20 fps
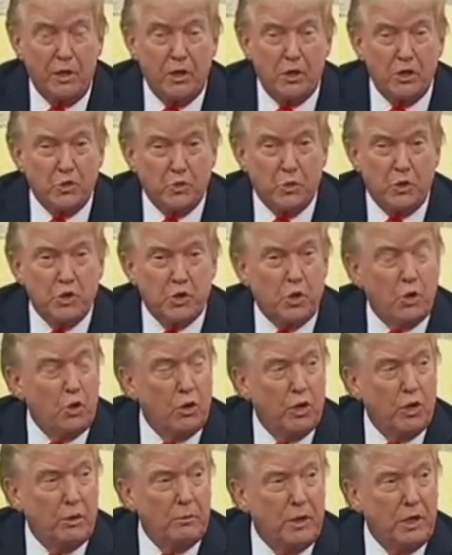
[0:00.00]
Nobody knows
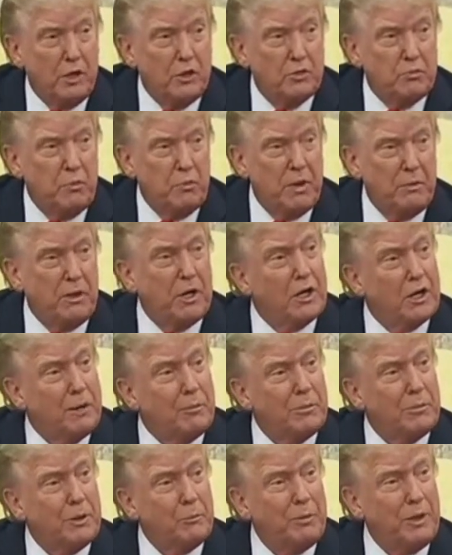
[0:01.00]
what scoring means.
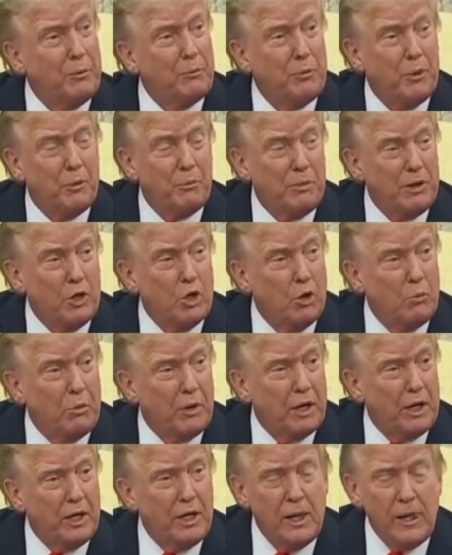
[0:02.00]
Maybe a couple of people, but
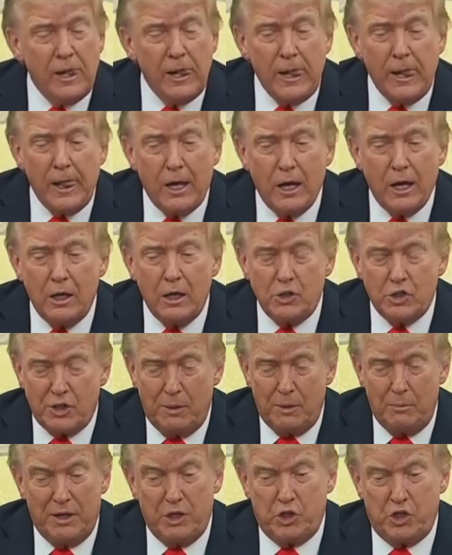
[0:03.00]
nobody.
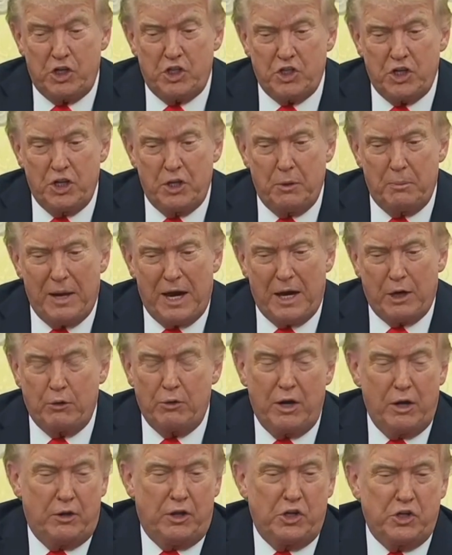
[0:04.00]
Somebody sits in the
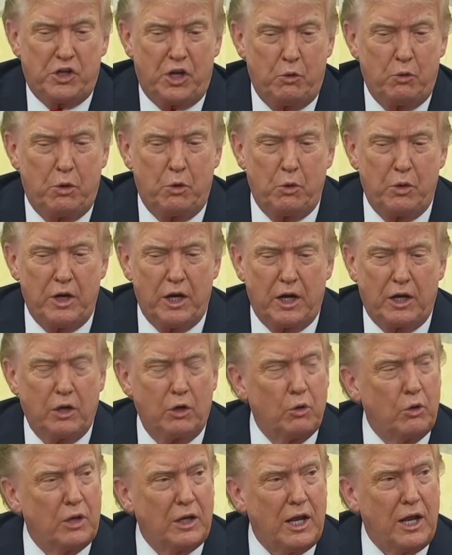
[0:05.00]
background. They say, well, we're
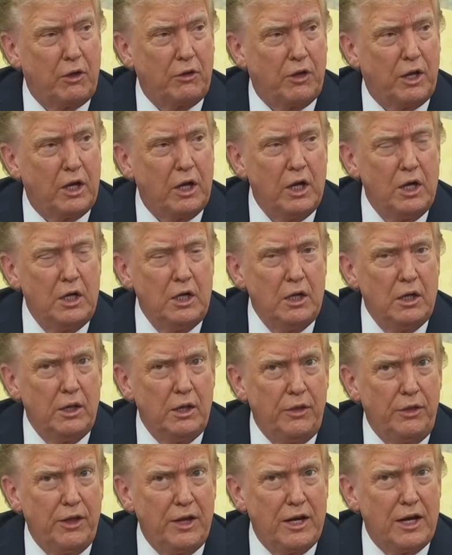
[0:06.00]
not going to allow that.
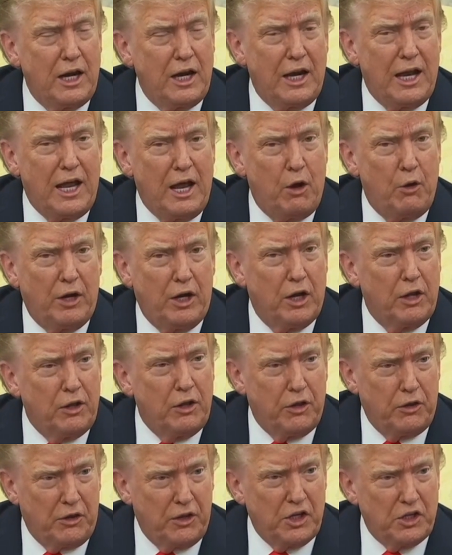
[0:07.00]
They're not
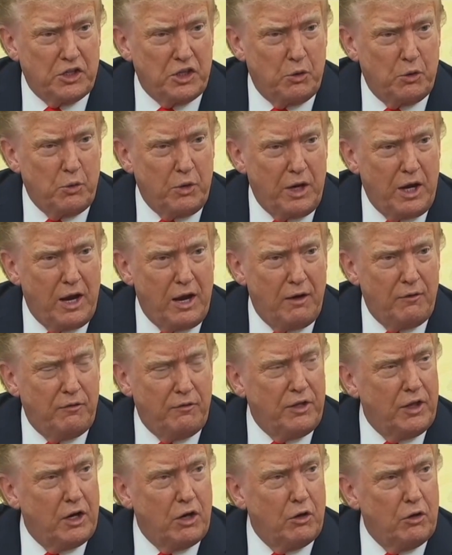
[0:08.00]
allowing other things that we
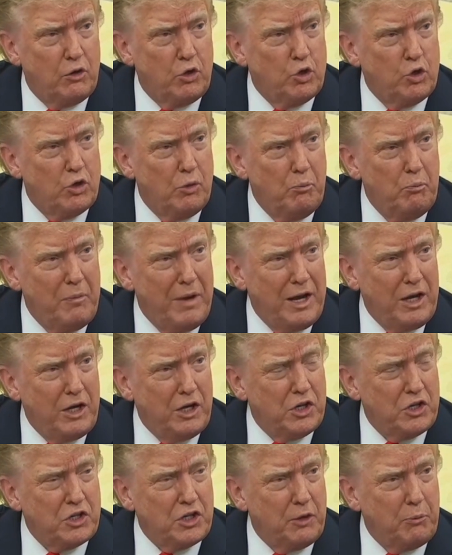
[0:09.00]
have that are
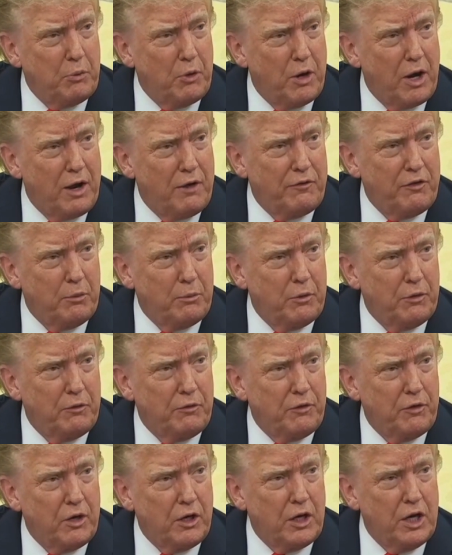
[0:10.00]
tremendously
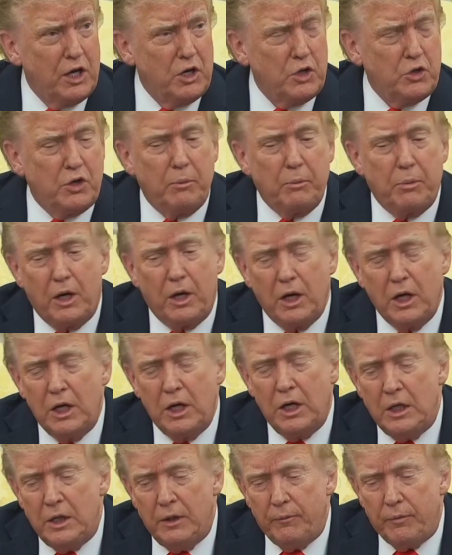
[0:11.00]
profitable for our country.
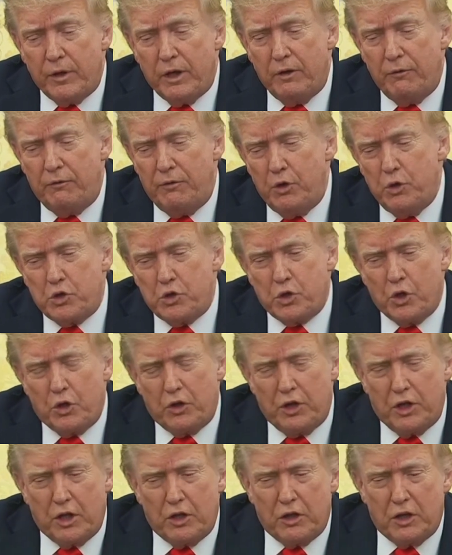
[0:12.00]
But if you
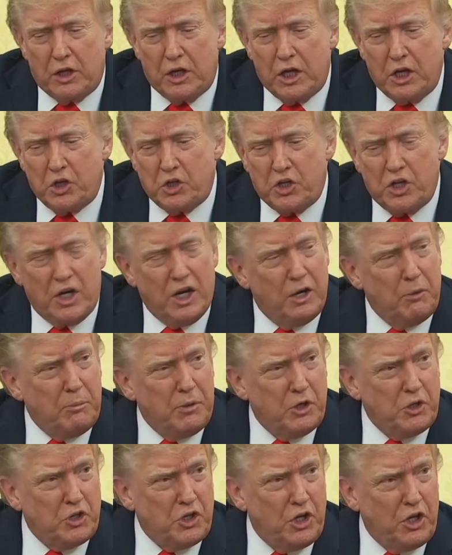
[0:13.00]
saw the other day,
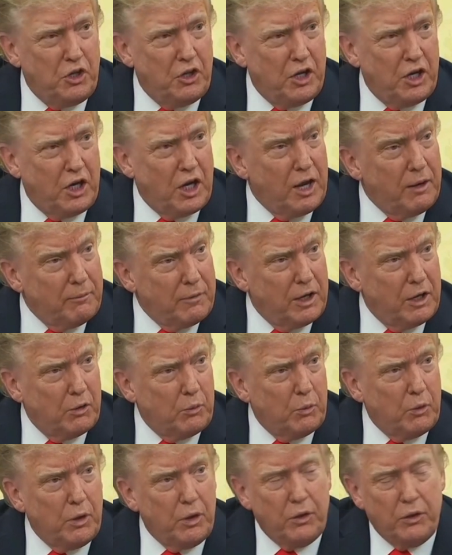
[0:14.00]
CNBC, they
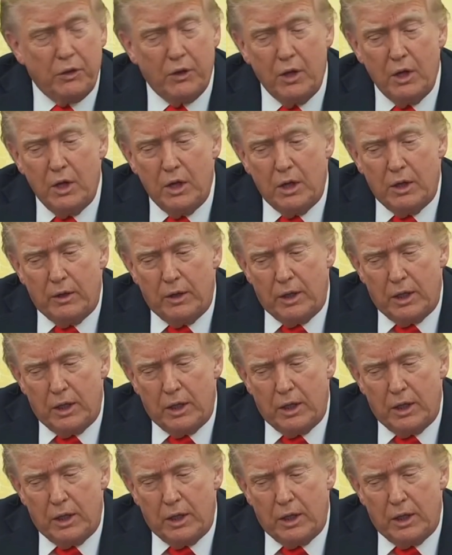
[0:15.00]
came out with